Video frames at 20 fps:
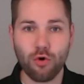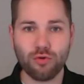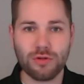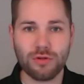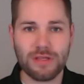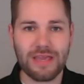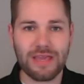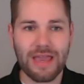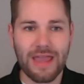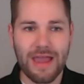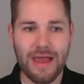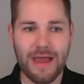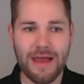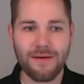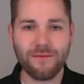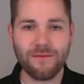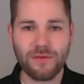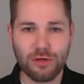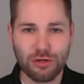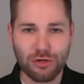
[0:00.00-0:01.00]
only
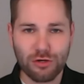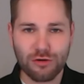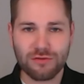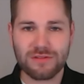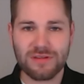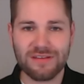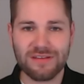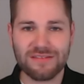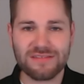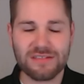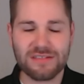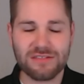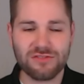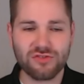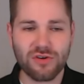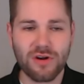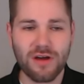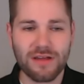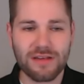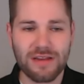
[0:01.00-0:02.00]
have, you know, to
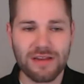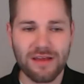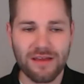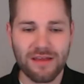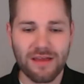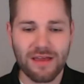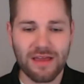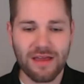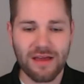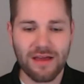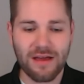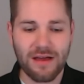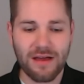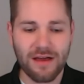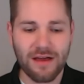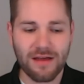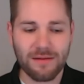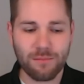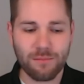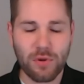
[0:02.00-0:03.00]
draw in
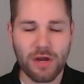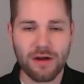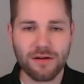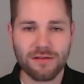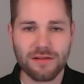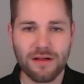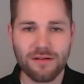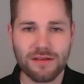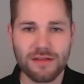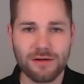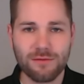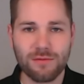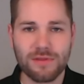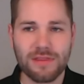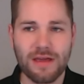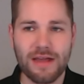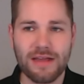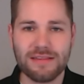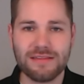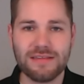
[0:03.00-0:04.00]
a parallel here
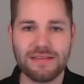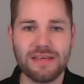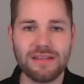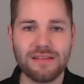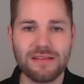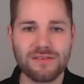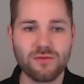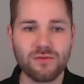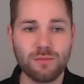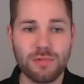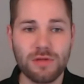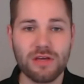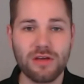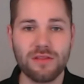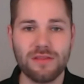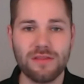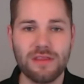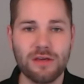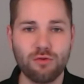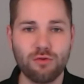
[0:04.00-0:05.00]
with IT, this would
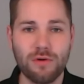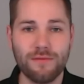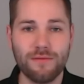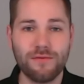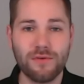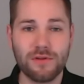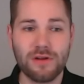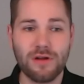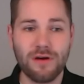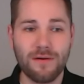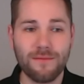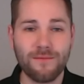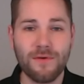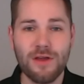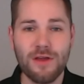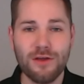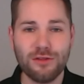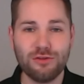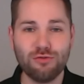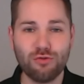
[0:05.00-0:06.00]
be the equivalent of
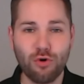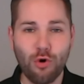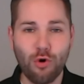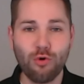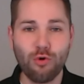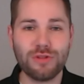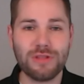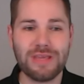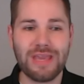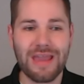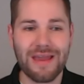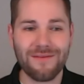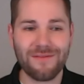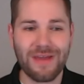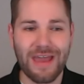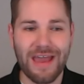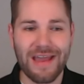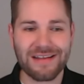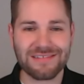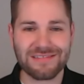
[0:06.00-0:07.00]
you only
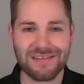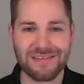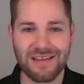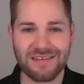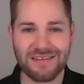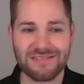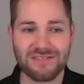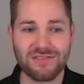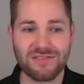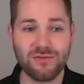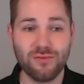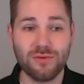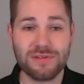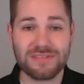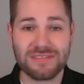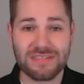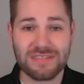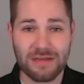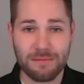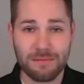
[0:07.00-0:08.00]
have access to a
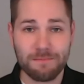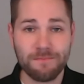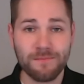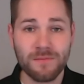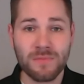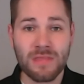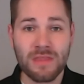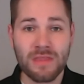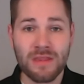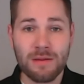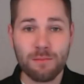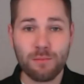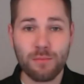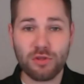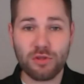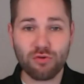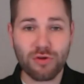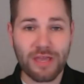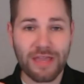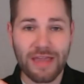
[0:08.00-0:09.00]
SIM,
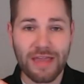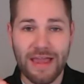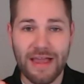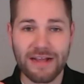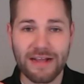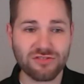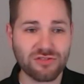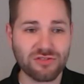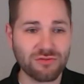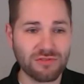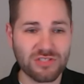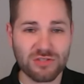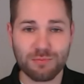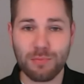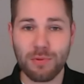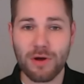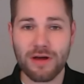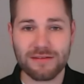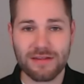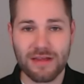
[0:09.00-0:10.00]
but you can't actually
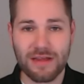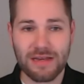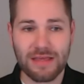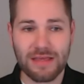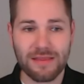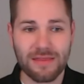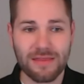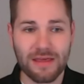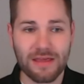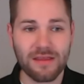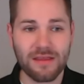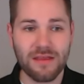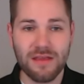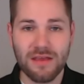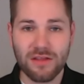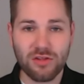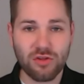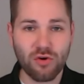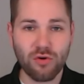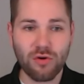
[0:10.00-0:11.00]
respond to anything.
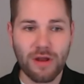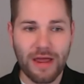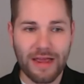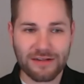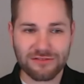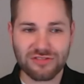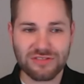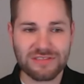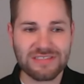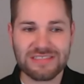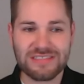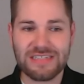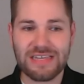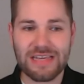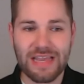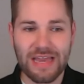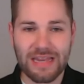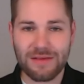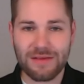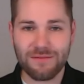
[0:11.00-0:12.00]
You don't actually
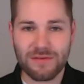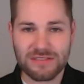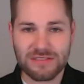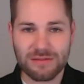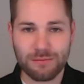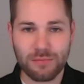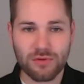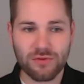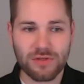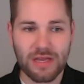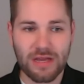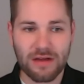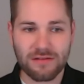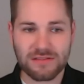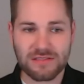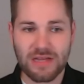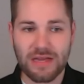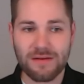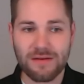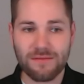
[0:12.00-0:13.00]
see any visibility
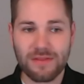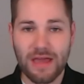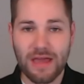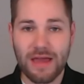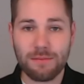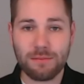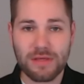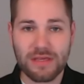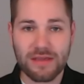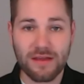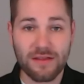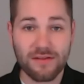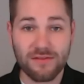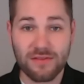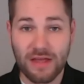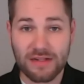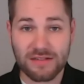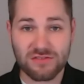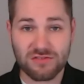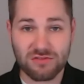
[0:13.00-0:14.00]
outside of that because
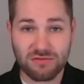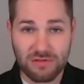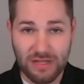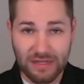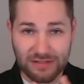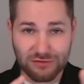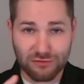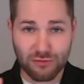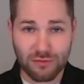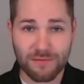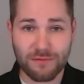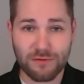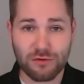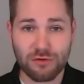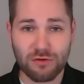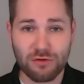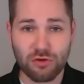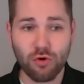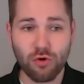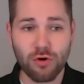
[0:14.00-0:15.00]
that's sort of
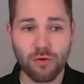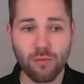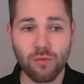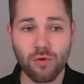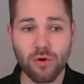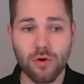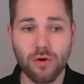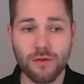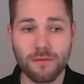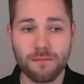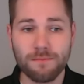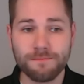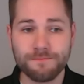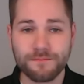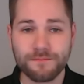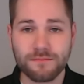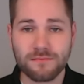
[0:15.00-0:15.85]
your world.